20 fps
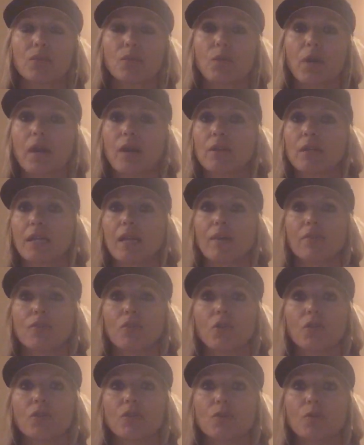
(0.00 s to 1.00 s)
rarely ever
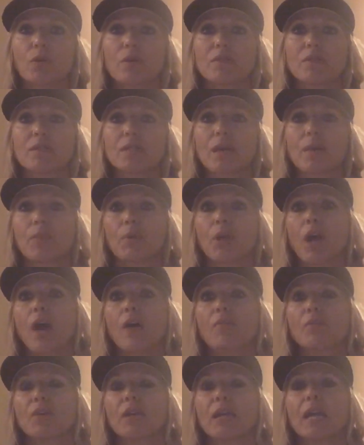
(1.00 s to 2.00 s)
go to 12-step
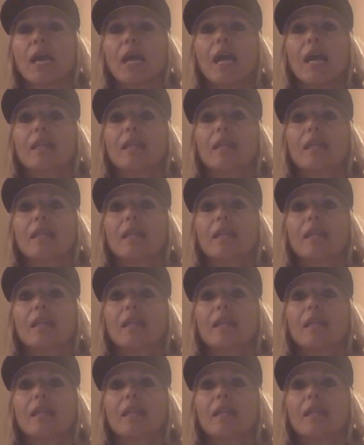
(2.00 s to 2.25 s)
recovery.